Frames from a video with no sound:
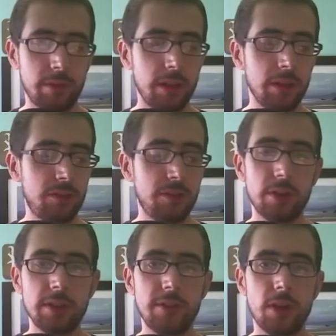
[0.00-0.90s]
as
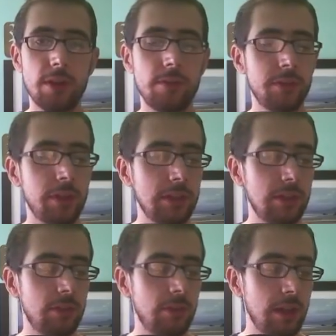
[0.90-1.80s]
strong as ever, going from strength
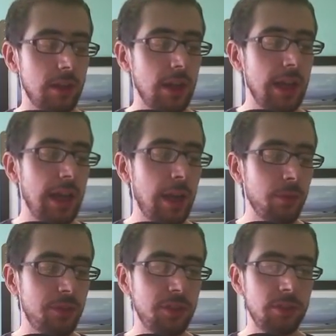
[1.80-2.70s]
to strength. It
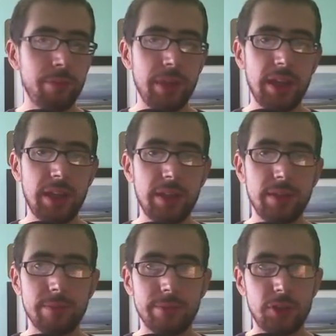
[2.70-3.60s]
will soon
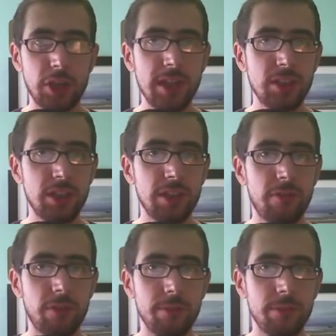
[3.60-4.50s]
be changing
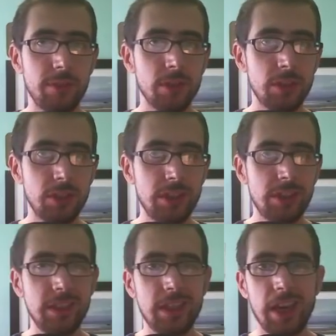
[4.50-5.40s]
from using
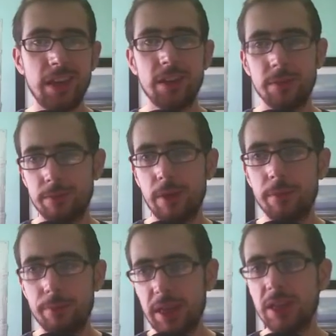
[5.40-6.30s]
GTK,
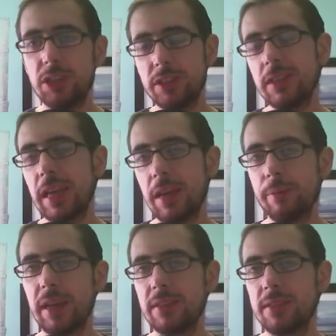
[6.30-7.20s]
being a
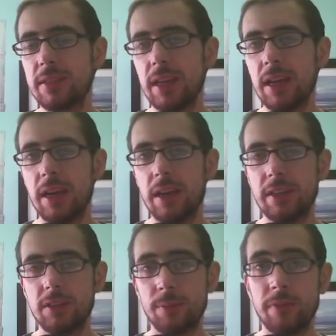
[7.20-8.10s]
GTK-based
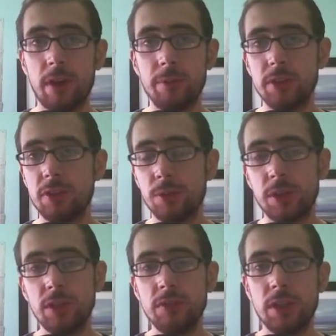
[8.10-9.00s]
desktop environment, to a
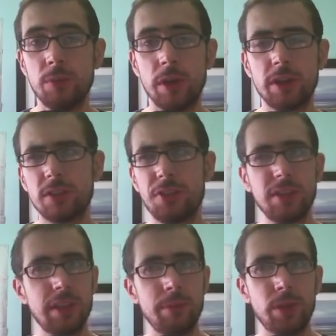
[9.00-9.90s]
Qt one, because I
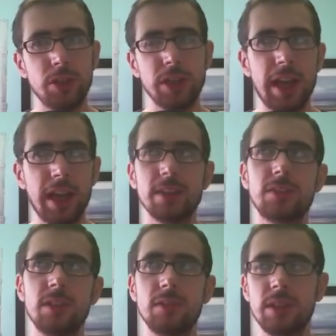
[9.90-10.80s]
think they're merging
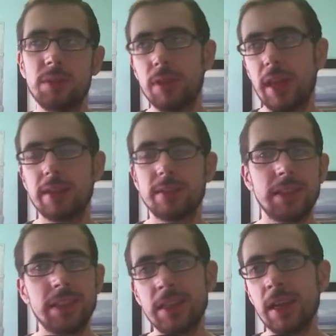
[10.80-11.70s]
LXQt with
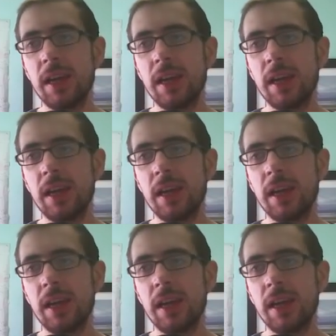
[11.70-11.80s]
LXDE,